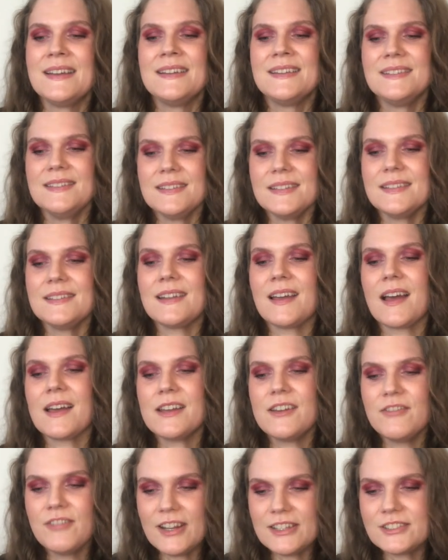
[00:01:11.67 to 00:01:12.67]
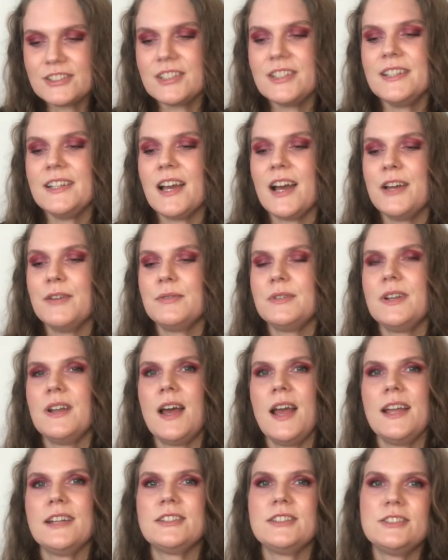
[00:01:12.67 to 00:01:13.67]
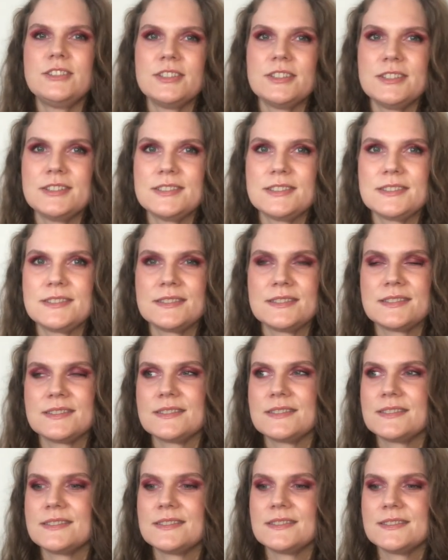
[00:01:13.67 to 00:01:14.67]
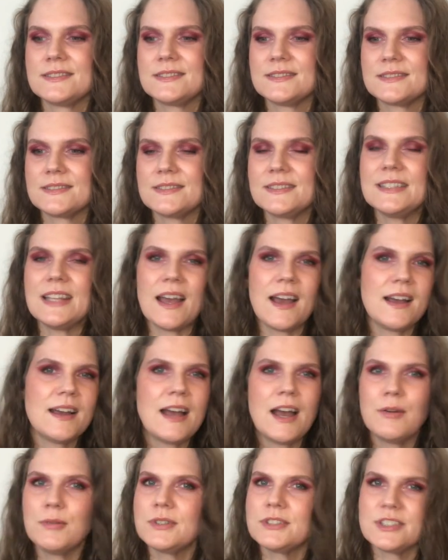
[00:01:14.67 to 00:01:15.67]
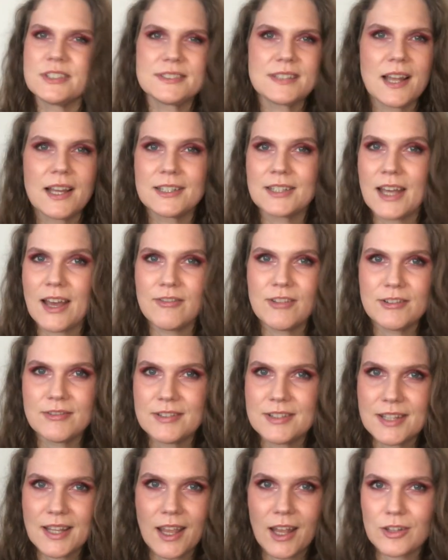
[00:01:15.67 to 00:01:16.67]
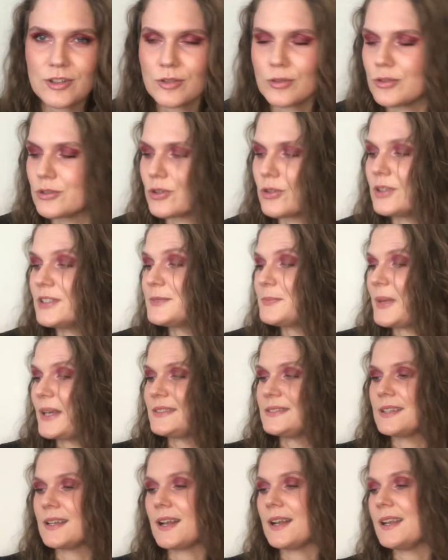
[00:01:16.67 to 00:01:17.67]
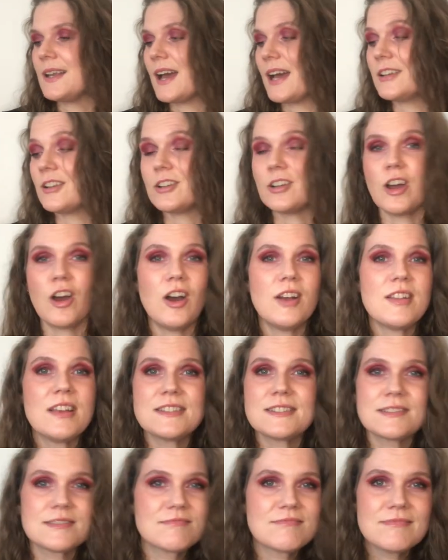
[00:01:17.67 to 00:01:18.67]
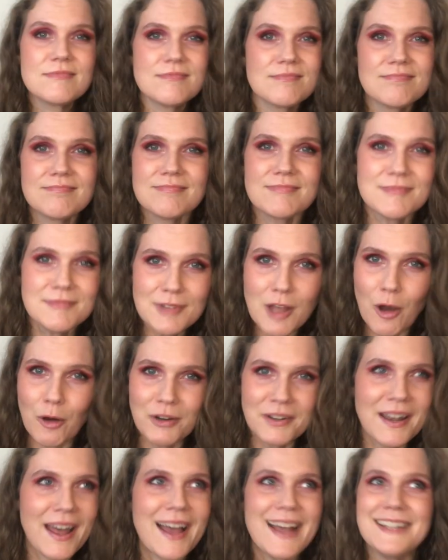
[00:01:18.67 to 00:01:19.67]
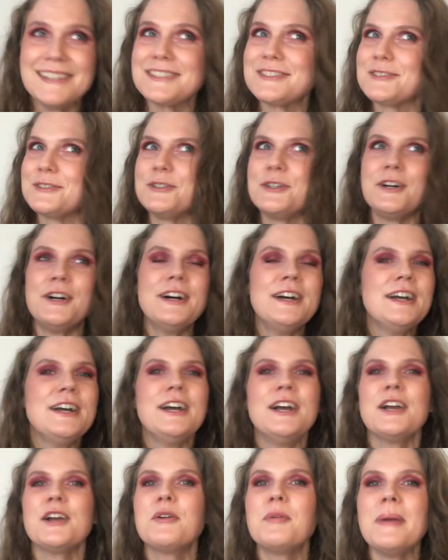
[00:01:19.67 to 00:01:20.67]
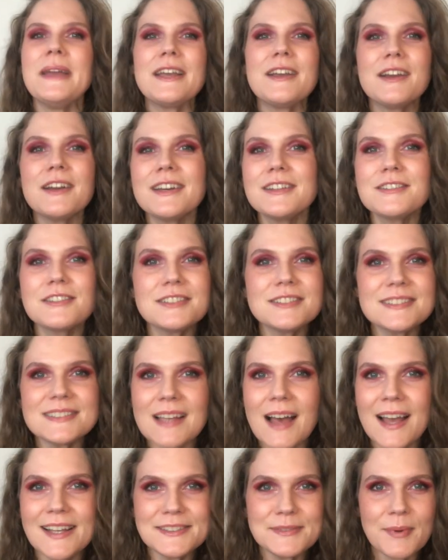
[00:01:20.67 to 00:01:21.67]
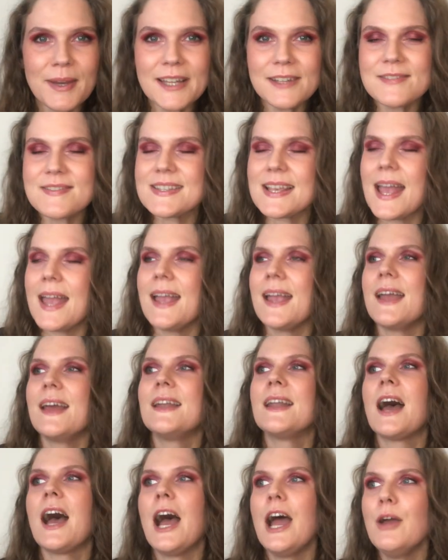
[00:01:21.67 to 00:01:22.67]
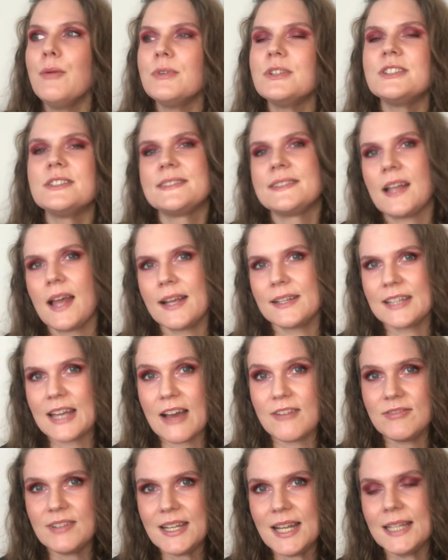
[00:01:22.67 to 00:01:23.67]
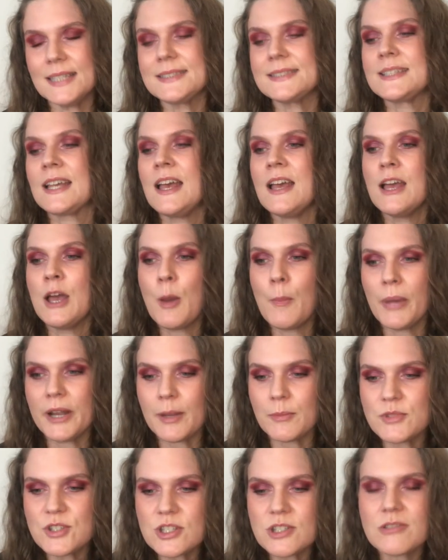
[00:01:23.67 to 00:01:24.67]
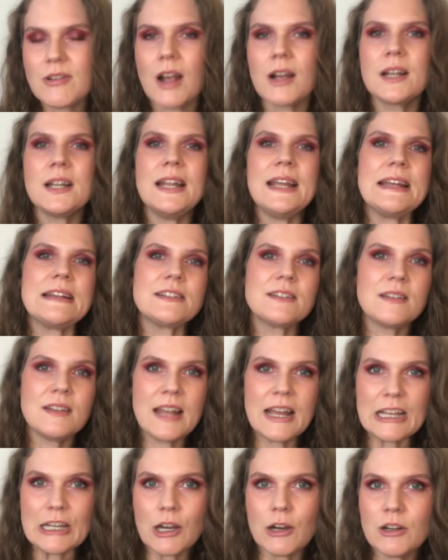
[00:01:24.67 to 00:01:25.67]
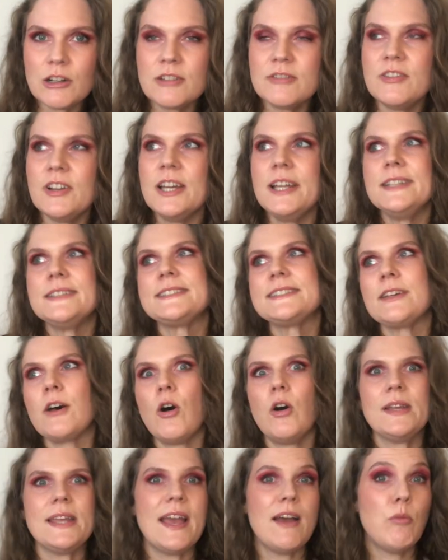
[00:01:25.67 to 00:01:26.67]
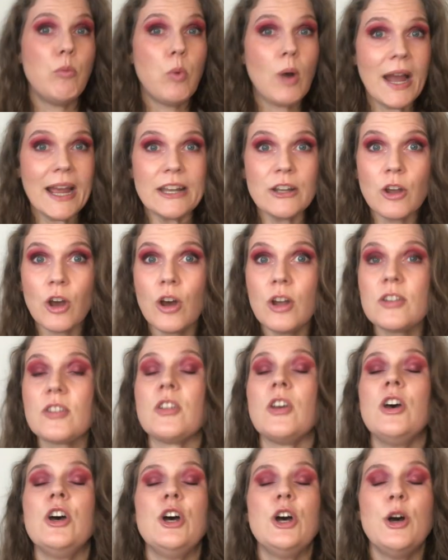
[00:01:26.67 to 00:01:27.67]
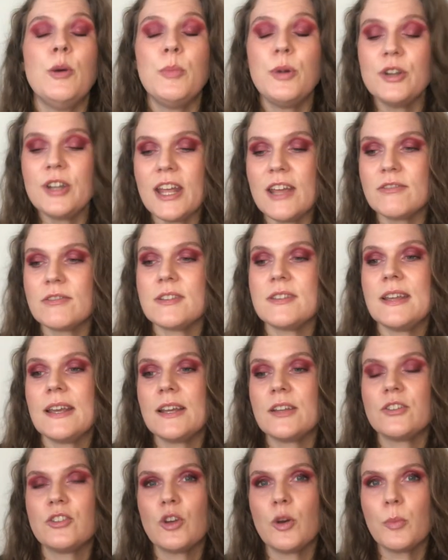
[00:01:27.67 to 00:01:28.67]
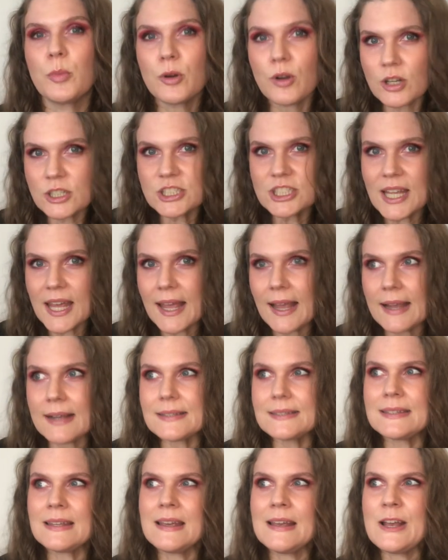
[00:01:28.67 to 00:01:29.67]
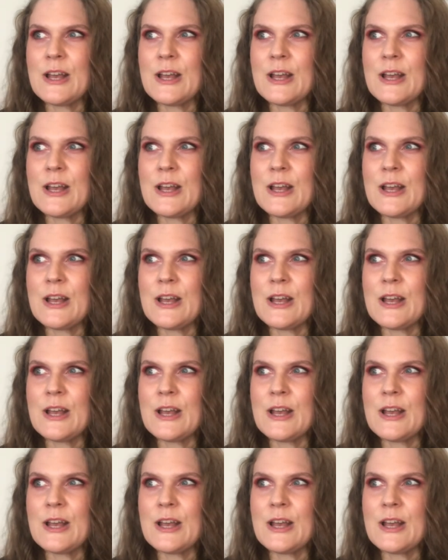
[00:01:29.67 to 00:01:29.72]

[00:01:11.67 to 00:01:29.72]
that eventually I would like to just, yeah, I would just like to have everything in 2 drawers basically. I don't know, there's no nice or quick and concise way of saying it. I would just like to have less, but I'm struggling to let go of it. So yeah, why not put everything into a project?